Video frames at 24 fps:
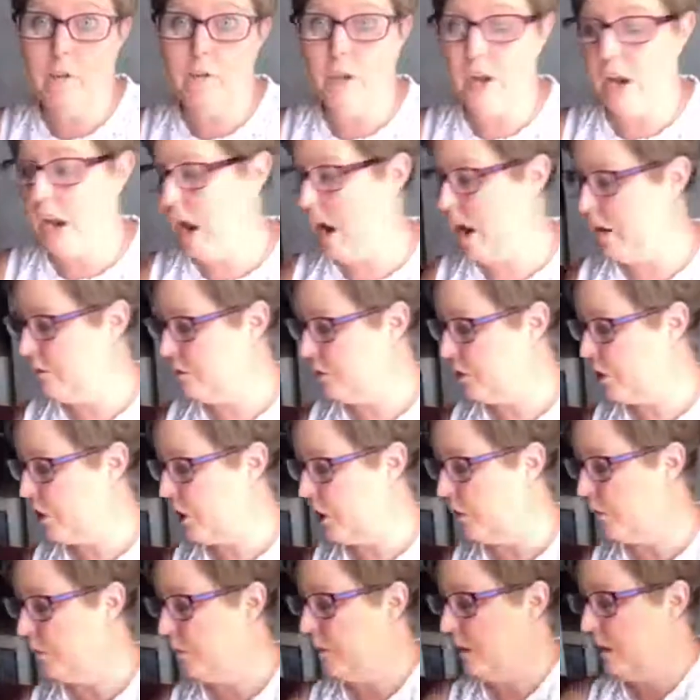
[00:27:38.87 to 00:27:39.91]
if you have
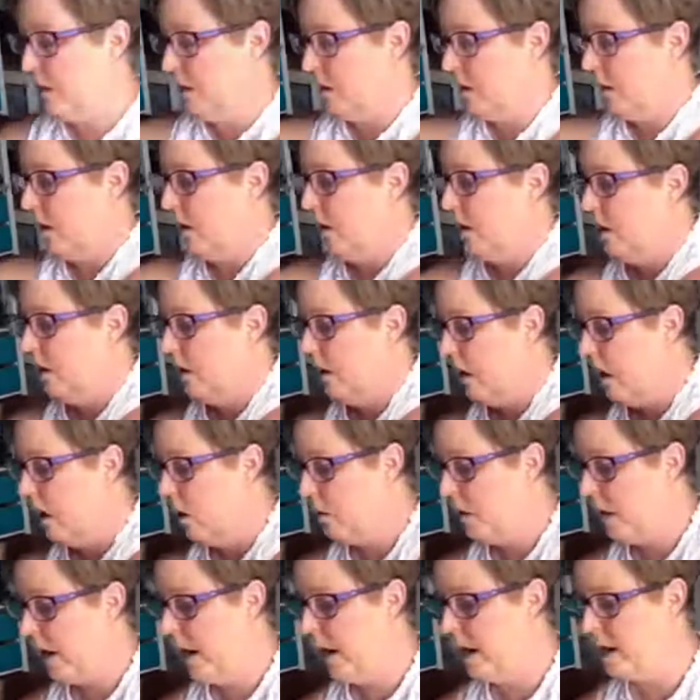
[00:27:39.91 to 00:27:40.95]
to
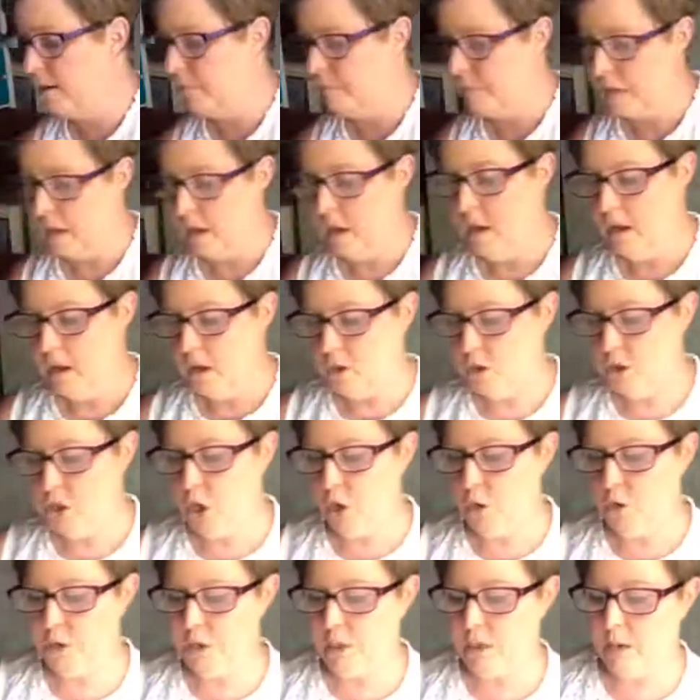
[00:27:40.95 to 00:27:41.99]
okay
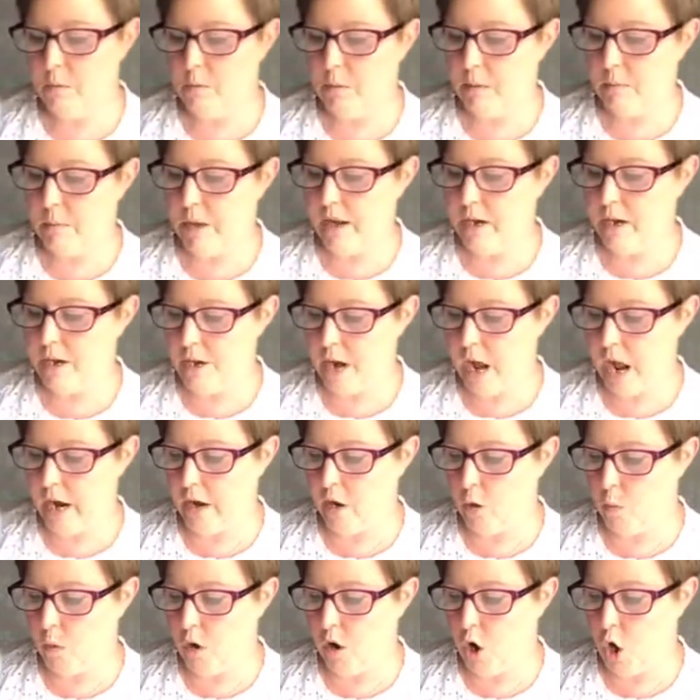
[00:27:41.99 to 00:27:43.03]
shoulders can be made
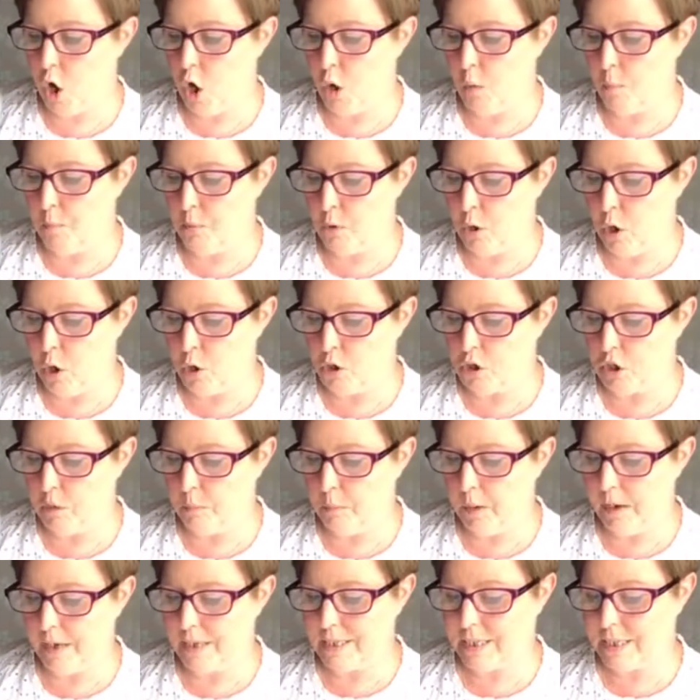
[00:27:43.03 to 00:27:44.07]
narrower or broader
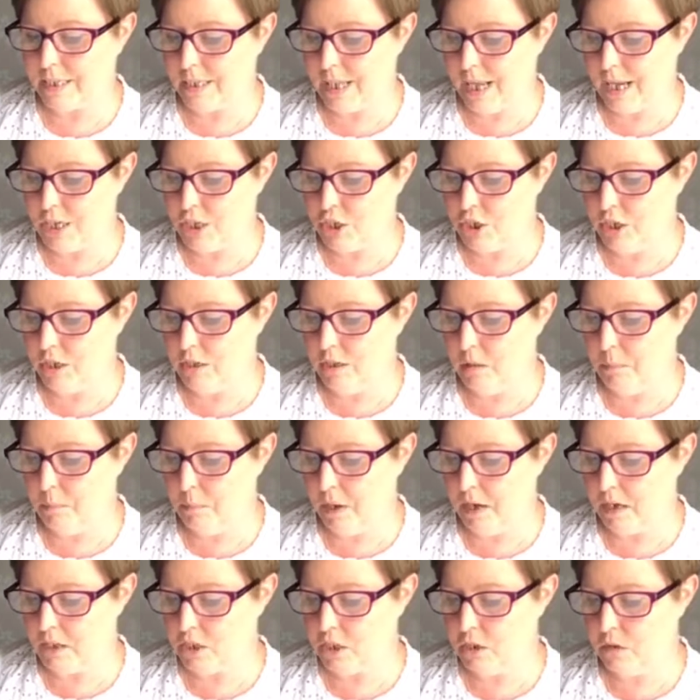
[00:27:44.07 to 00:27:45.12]
by slashing the
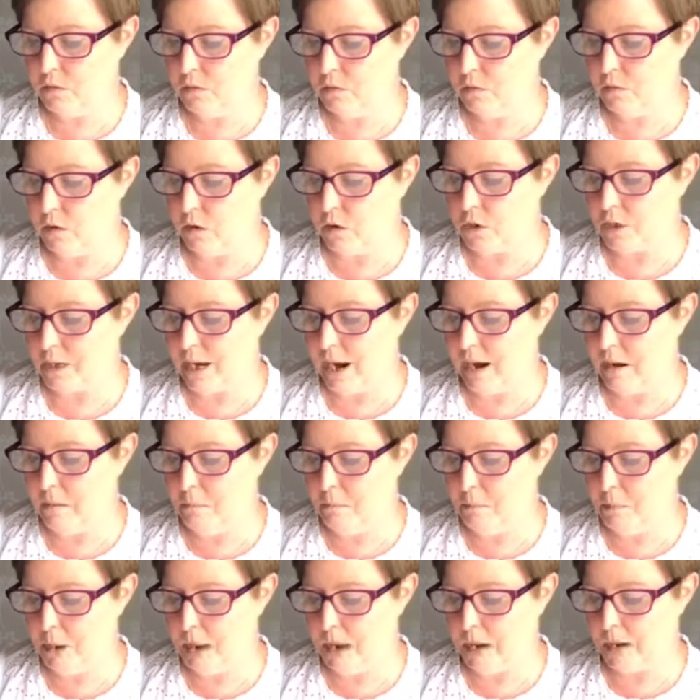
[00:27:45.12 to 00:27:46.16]
pattern front
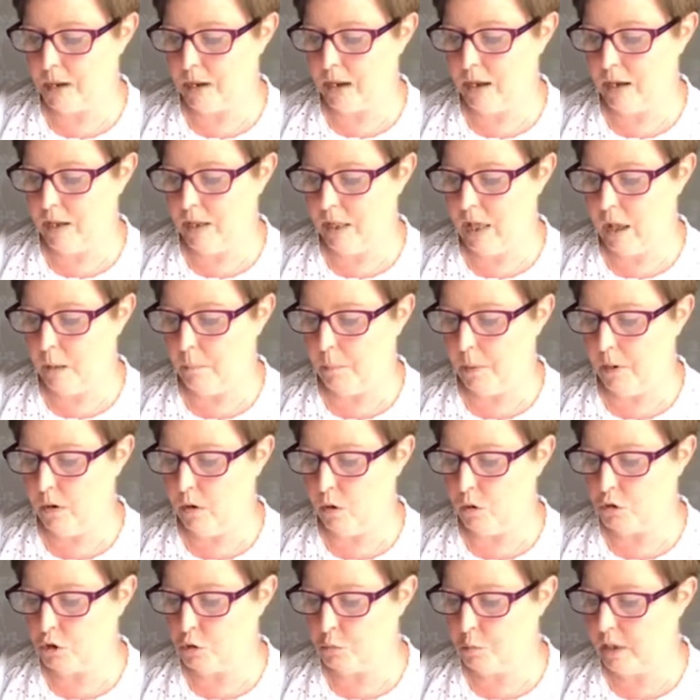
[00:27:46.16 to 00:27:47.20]
and back and lapping
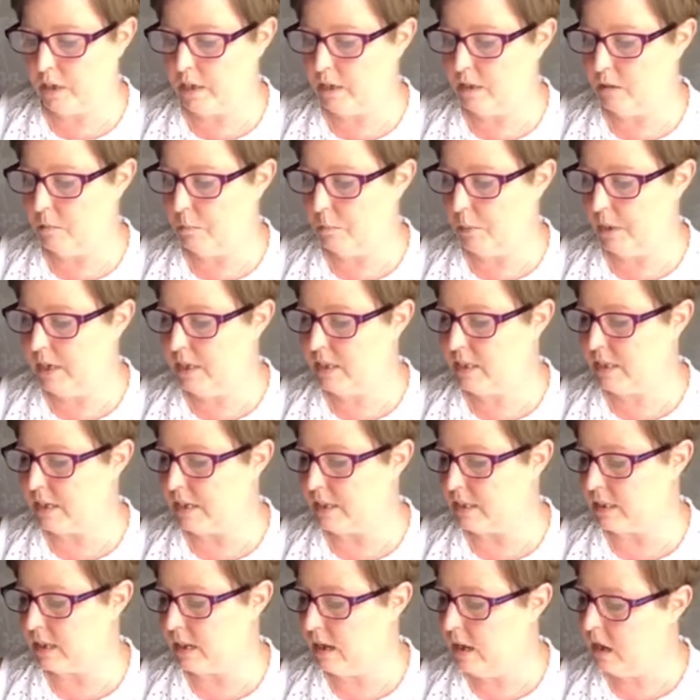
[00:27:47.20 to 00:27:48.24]
or spreading the
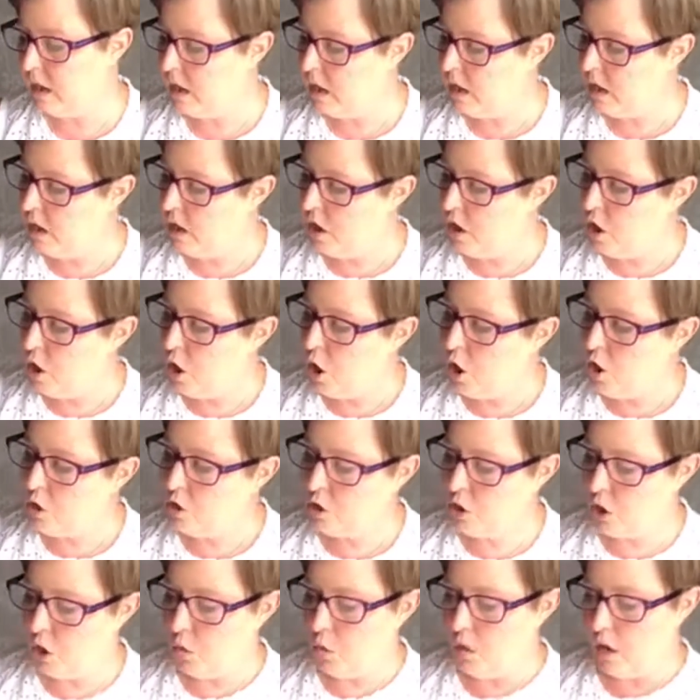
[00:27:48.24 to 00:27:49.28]
pieces
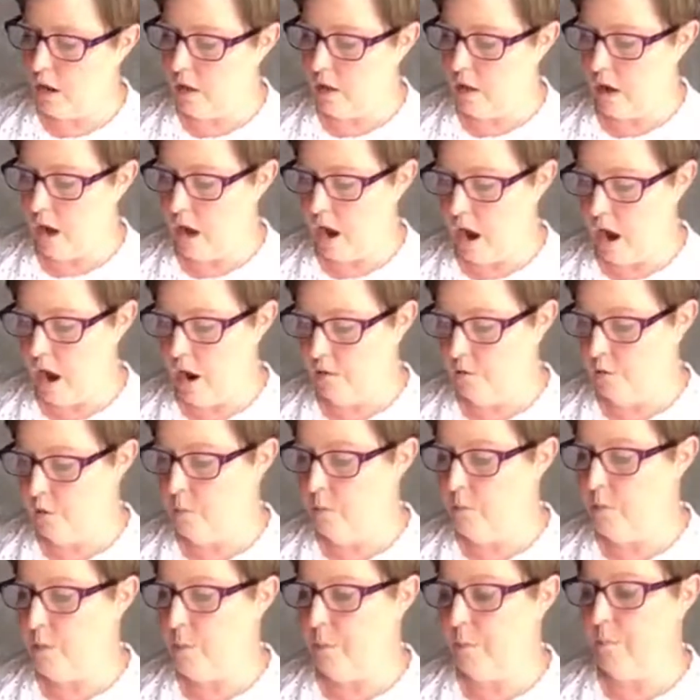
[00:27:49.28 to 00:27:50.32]
so
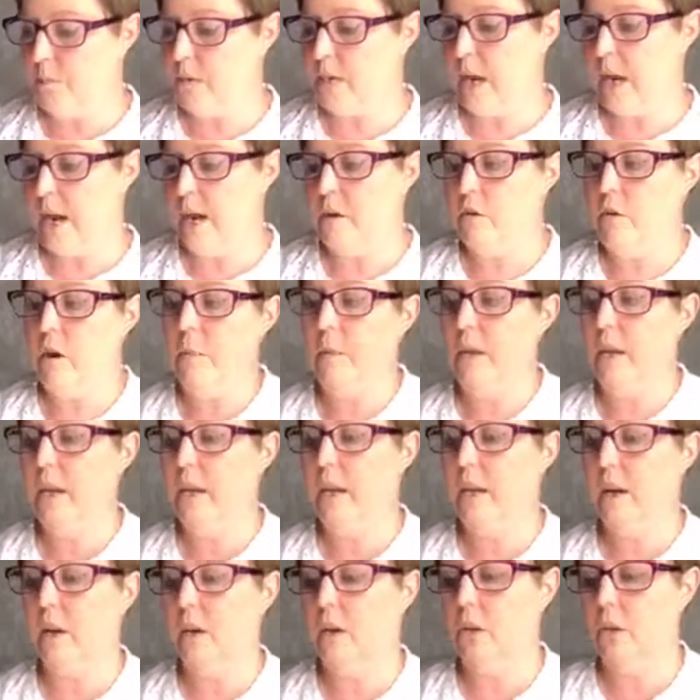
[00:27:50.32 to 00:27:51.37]
from the diagram
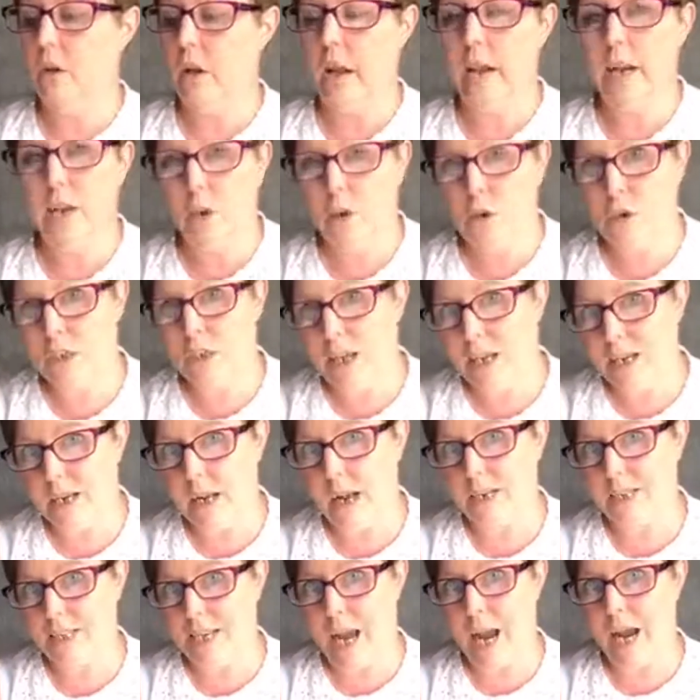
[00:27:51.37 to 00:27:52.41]
here, it looks like
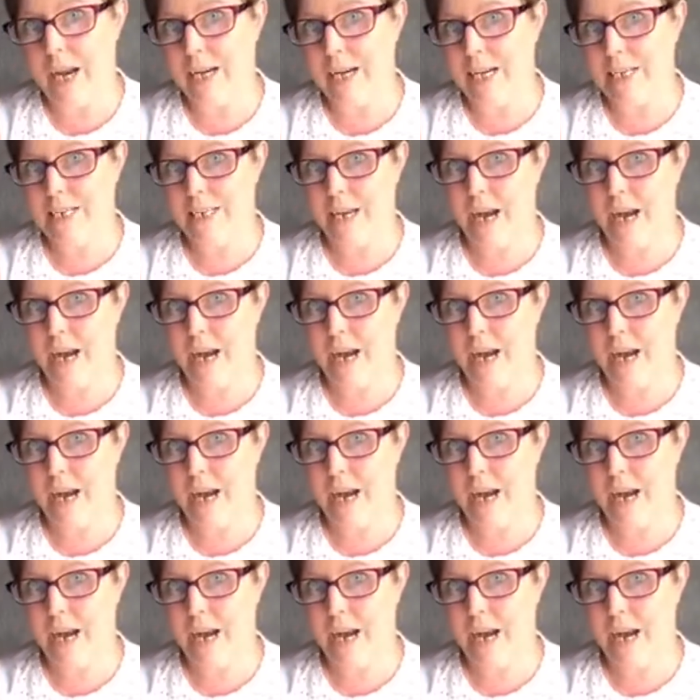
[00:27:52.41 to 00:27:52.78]
a tiny